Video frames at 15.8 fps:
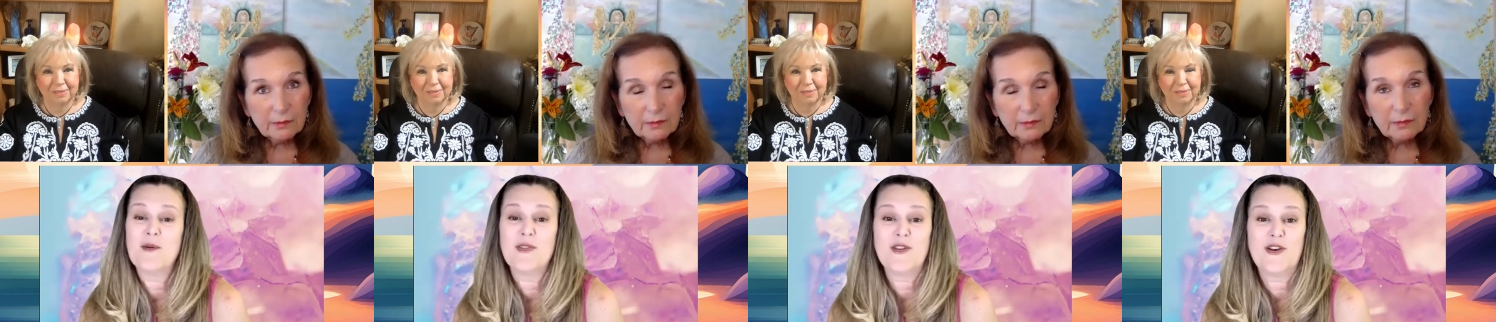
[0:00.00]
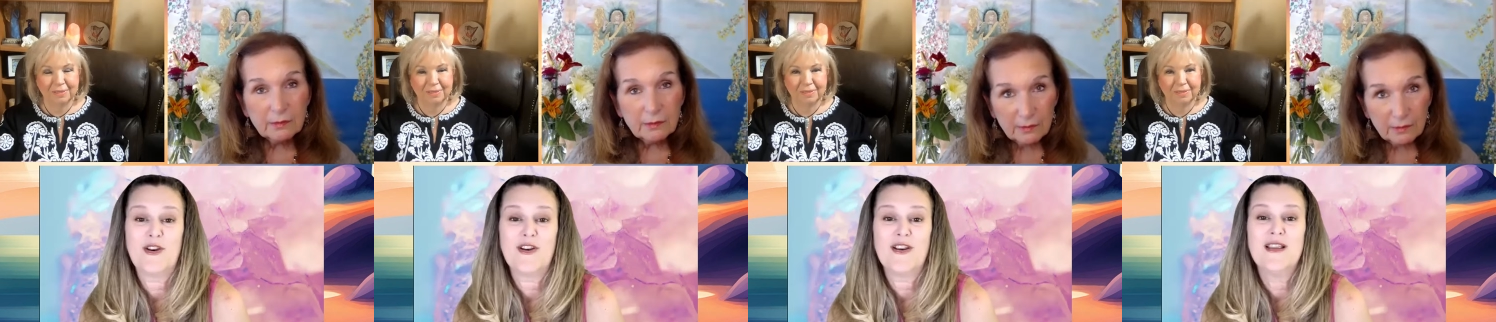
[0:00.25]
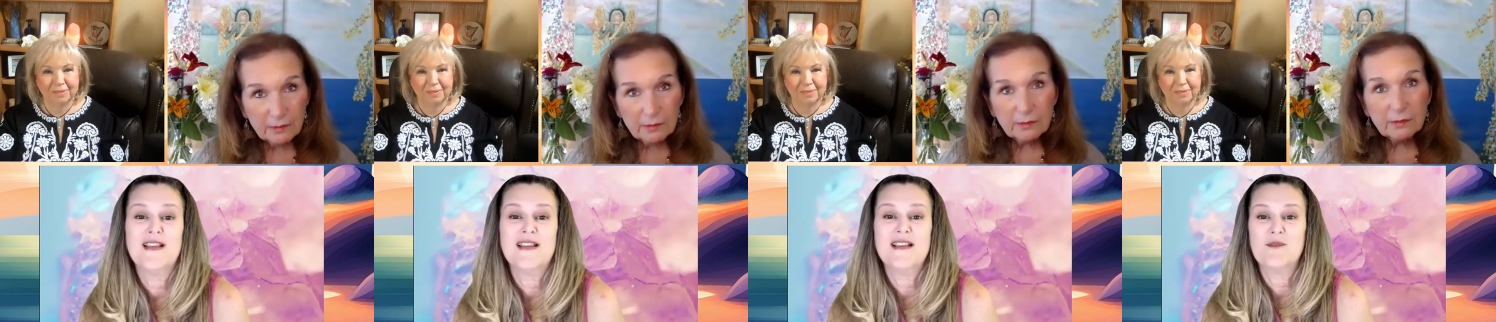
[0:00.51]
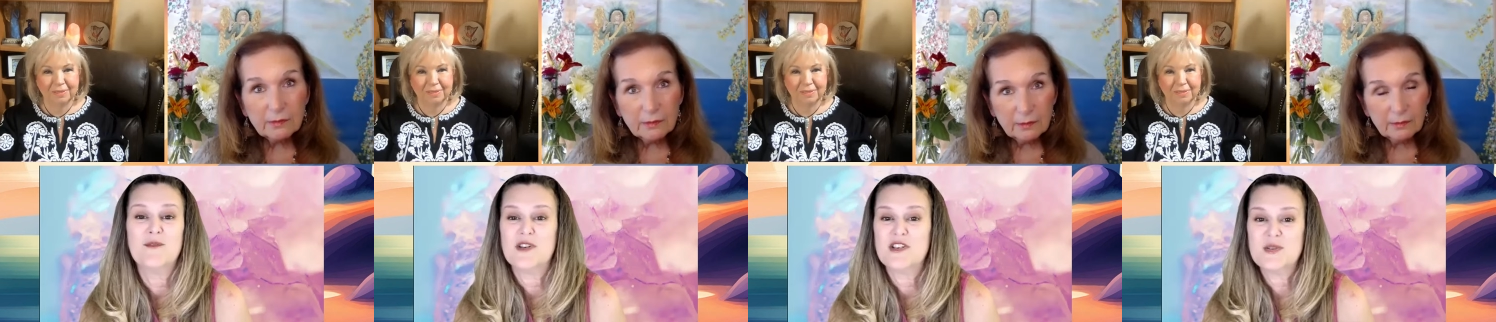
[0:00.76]
Speaker 1: with her
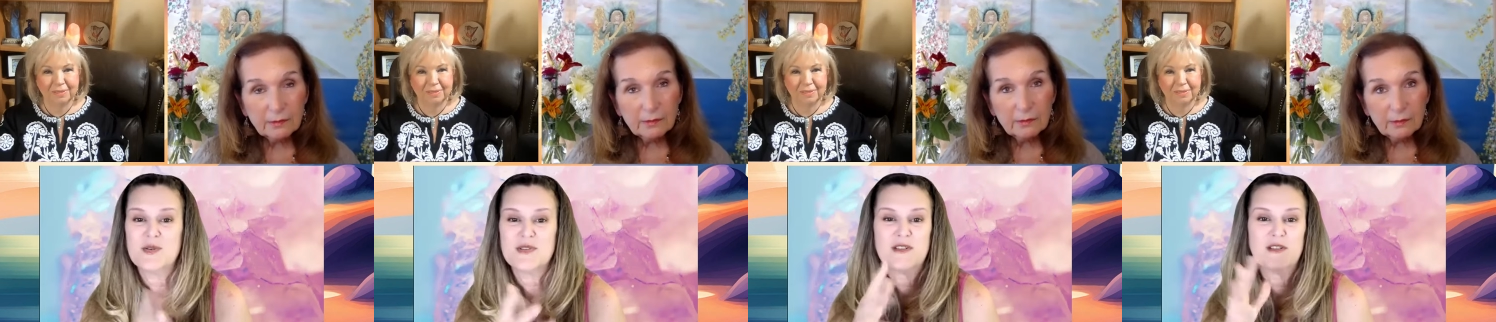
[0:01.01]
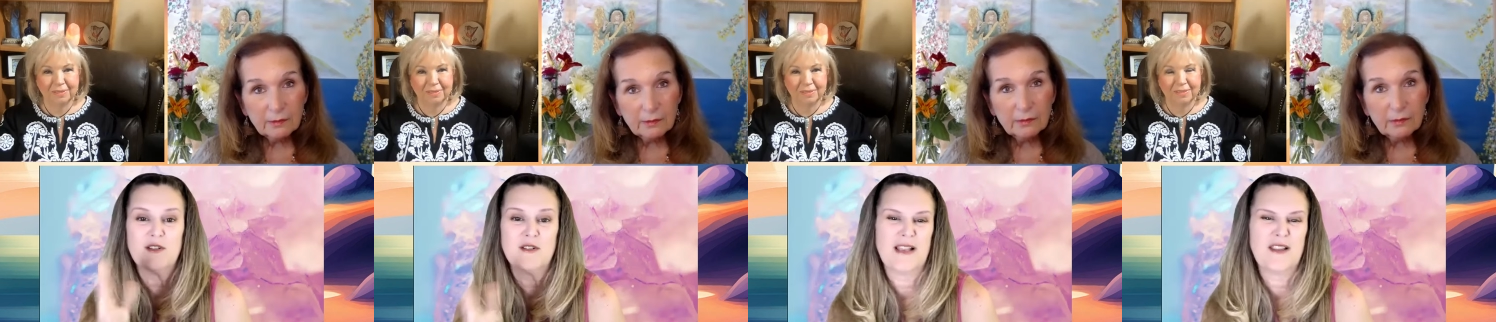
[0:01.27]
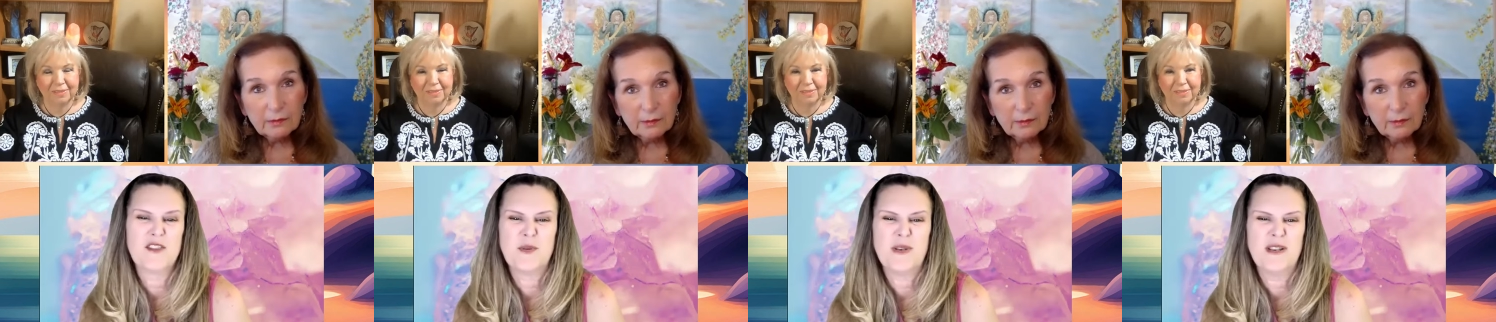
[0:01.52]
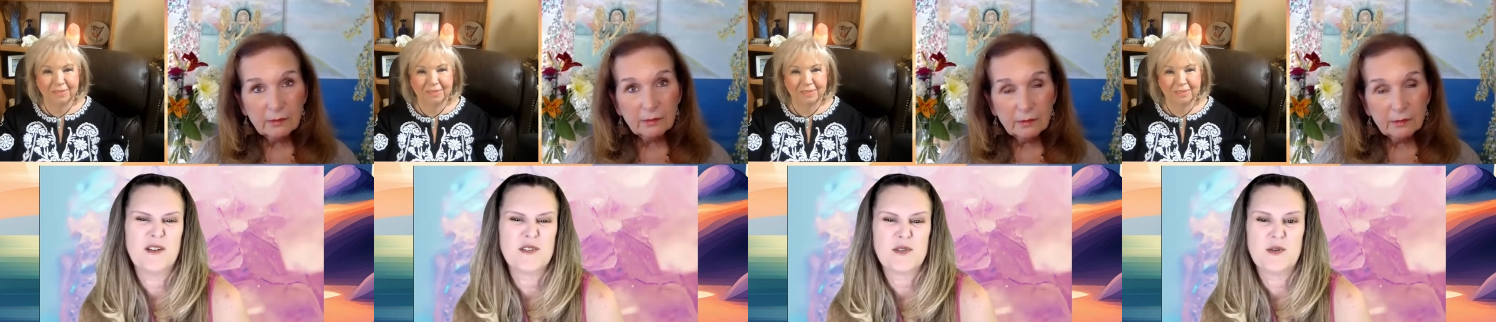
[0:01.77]
when she was a little like
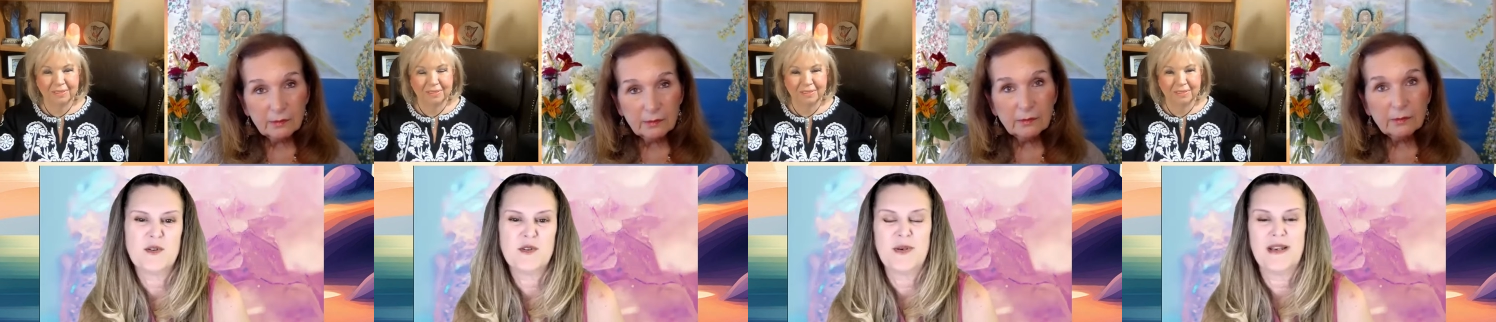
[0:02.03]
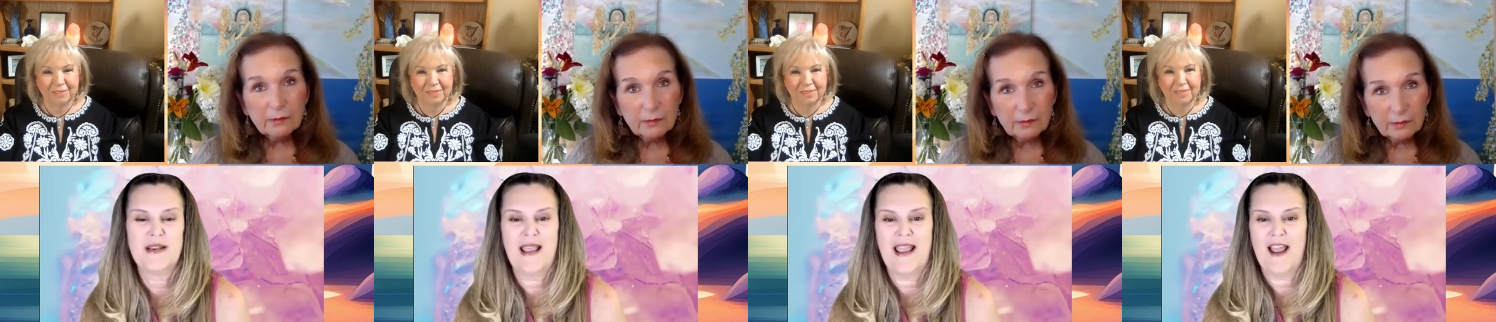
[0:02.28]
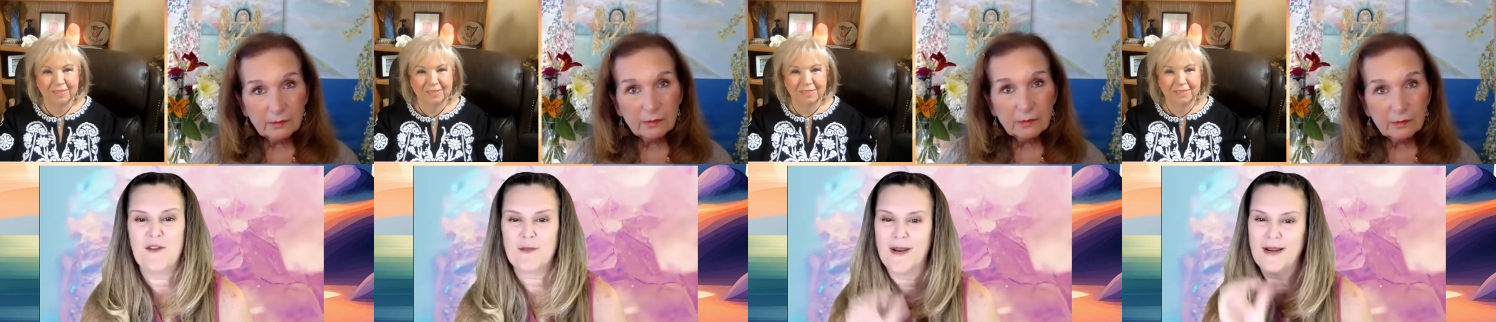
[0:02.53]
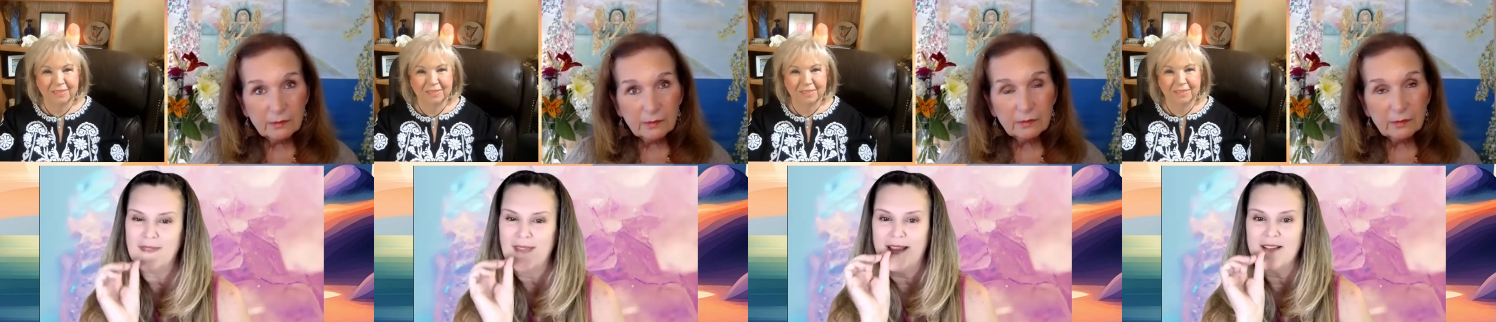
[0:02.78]
three years old, three and a half,
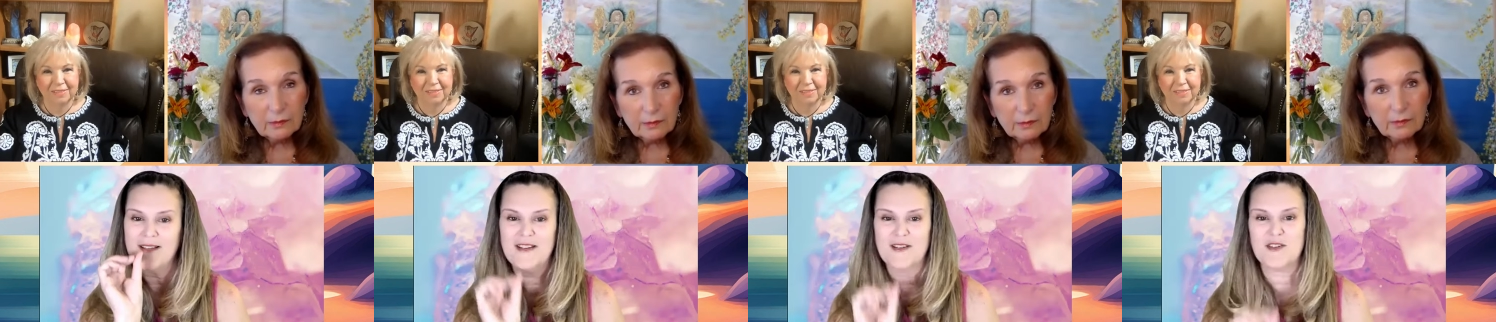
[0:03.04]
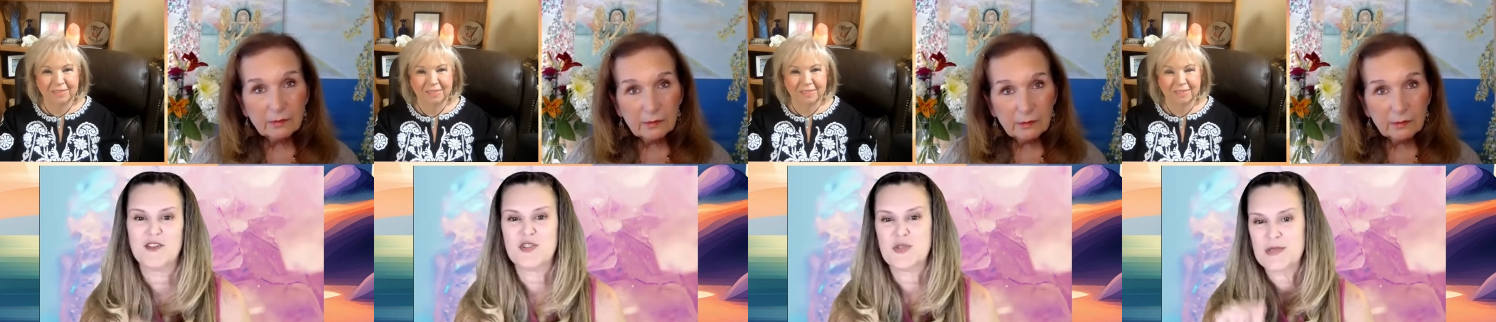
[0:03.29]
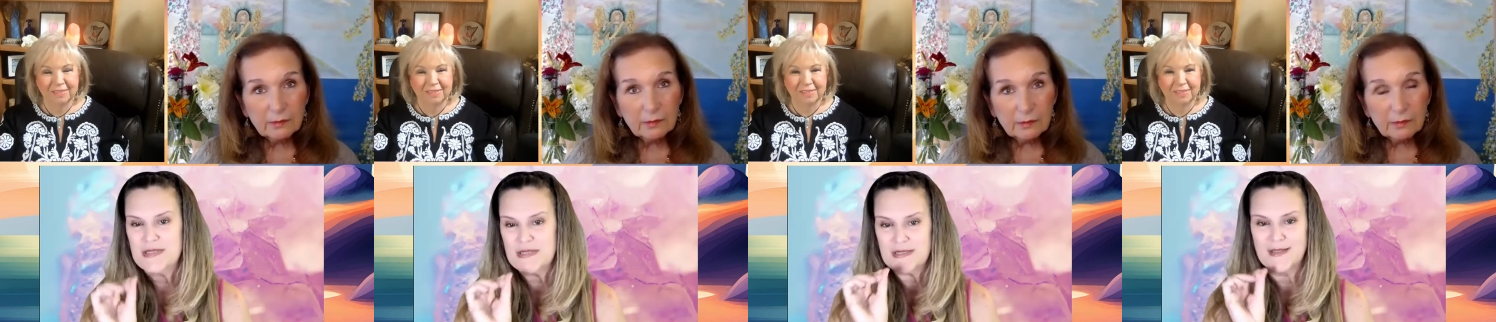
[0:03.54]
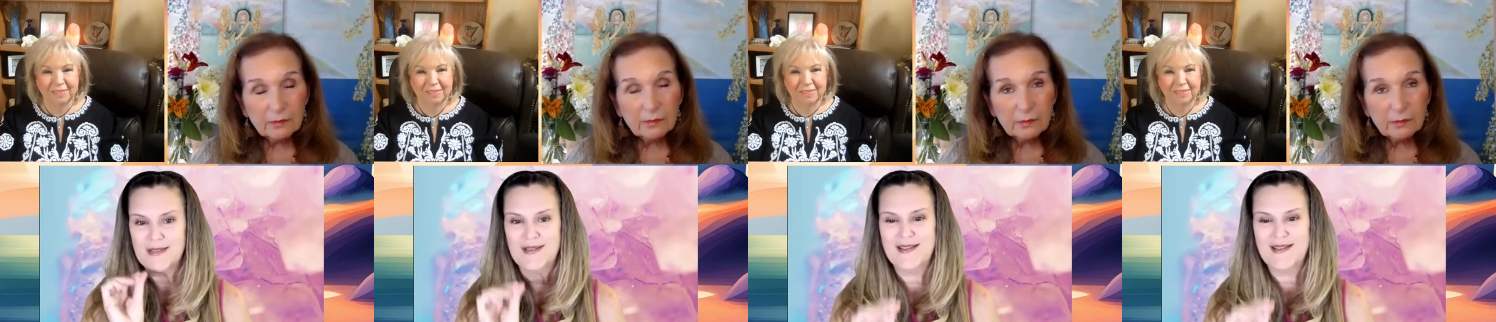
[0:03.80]
right in that, you know, juicy